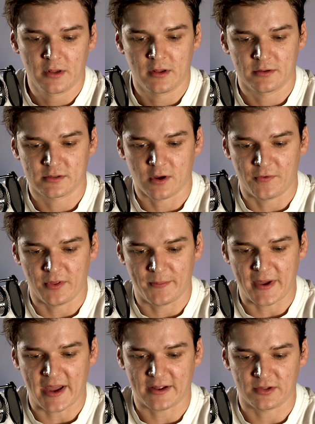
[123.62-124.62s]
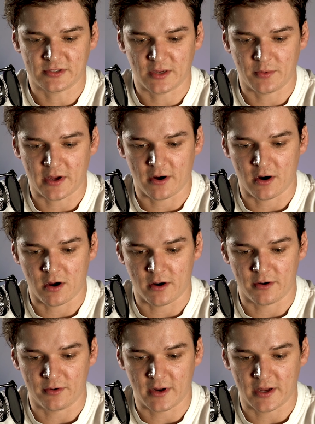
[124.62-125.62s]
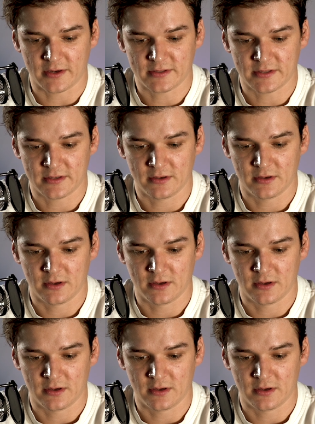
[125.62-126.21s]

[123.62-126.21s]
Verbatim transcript: Let's go from the back. Looks like we got our auto next.